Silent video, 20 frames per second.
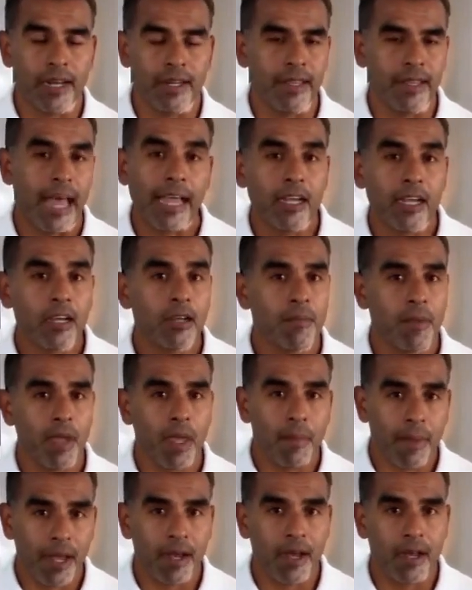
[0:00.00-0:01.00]
And that could be
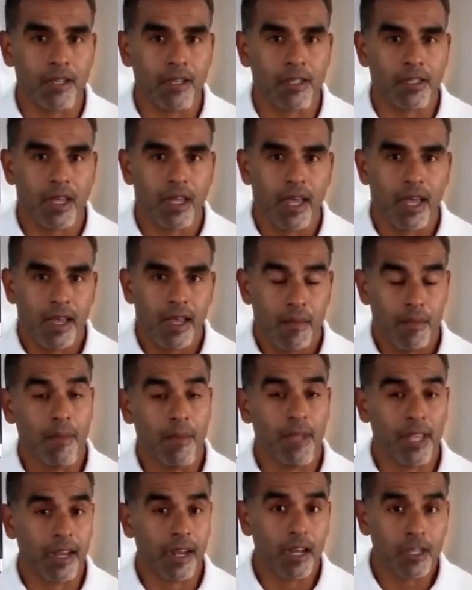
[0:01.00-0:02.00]
because
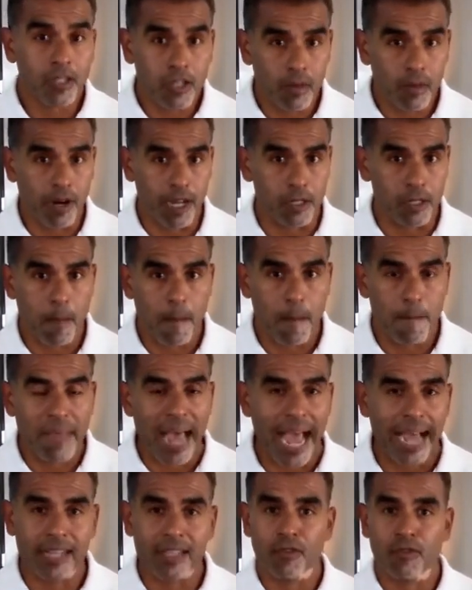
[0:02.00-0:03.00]
maybe the customer has
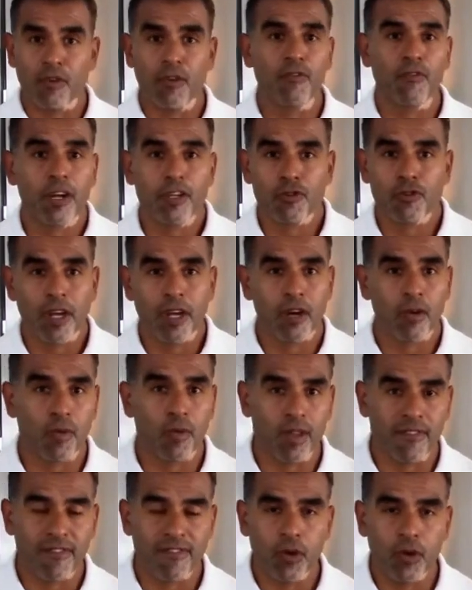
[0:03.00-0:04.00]
packed the refrigerator
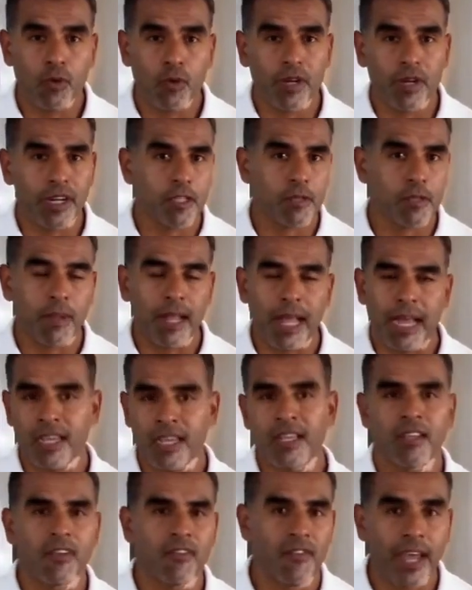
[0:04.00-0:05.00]
with food and it's
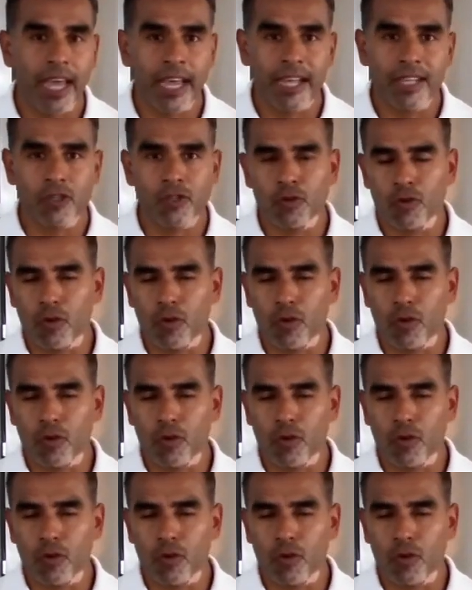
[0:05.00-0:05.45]
blocking the vents,